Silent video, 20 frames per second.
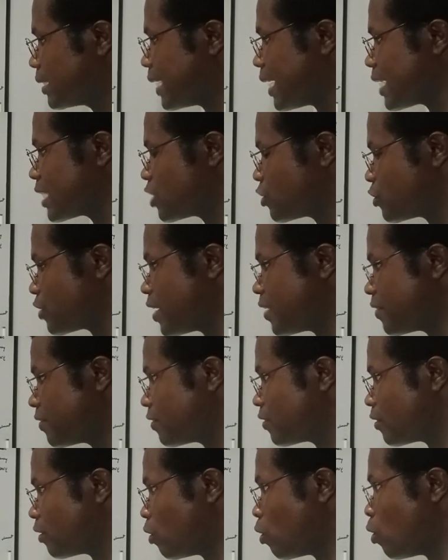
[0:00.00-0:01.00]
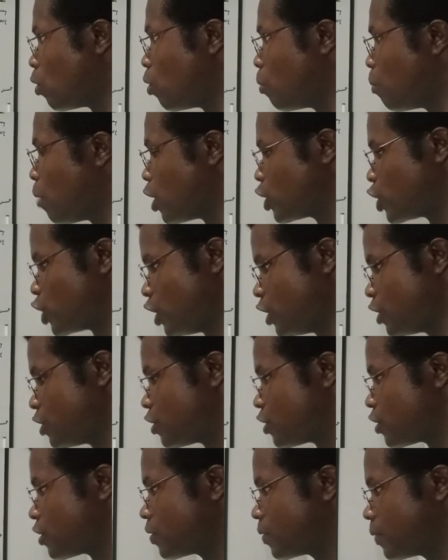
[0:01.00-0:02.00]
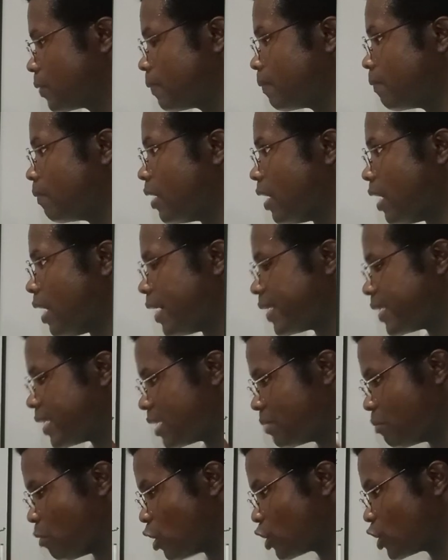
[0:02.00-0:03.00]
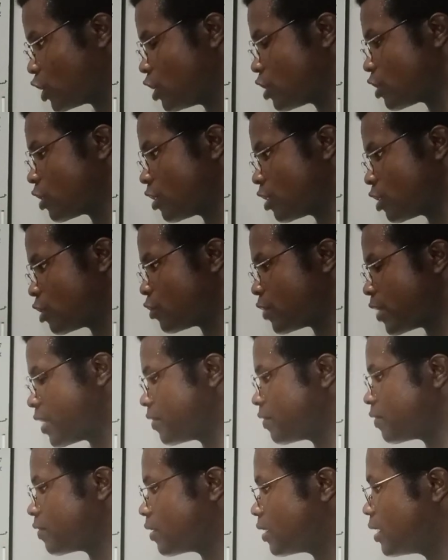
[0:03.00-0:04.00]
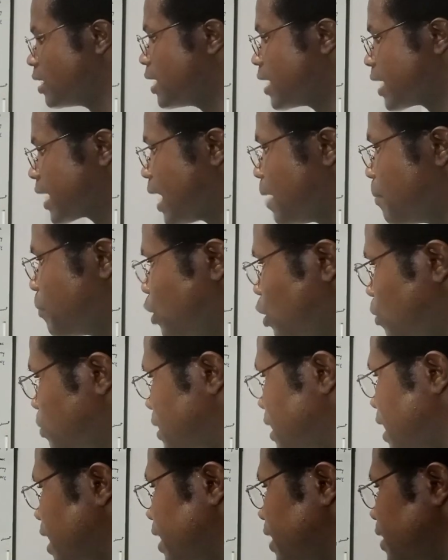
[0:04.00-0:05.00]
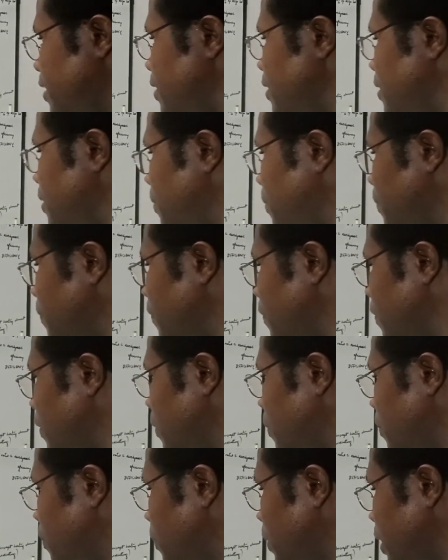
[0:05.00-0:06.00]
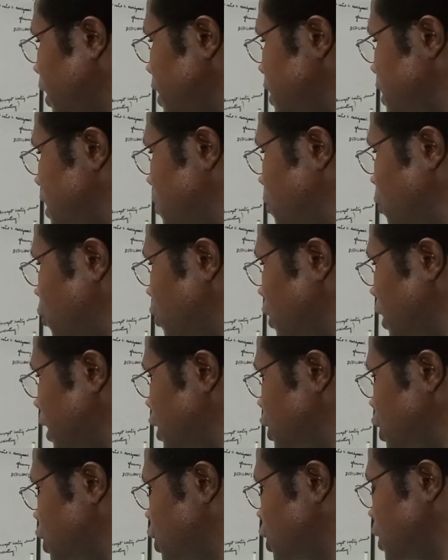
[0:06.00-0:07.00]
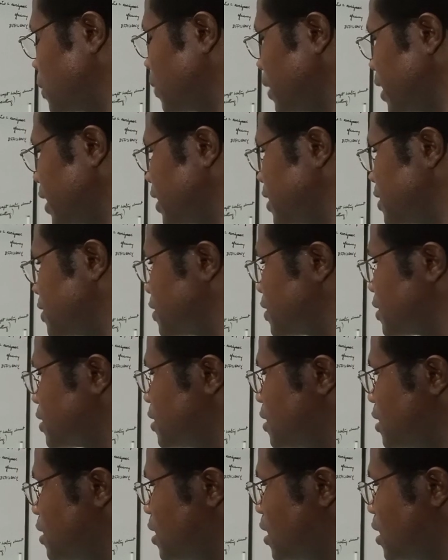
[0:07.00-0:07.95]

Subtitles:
that strength or modulus, either the modulus or the strength, can be obtained by a simple relationship like this.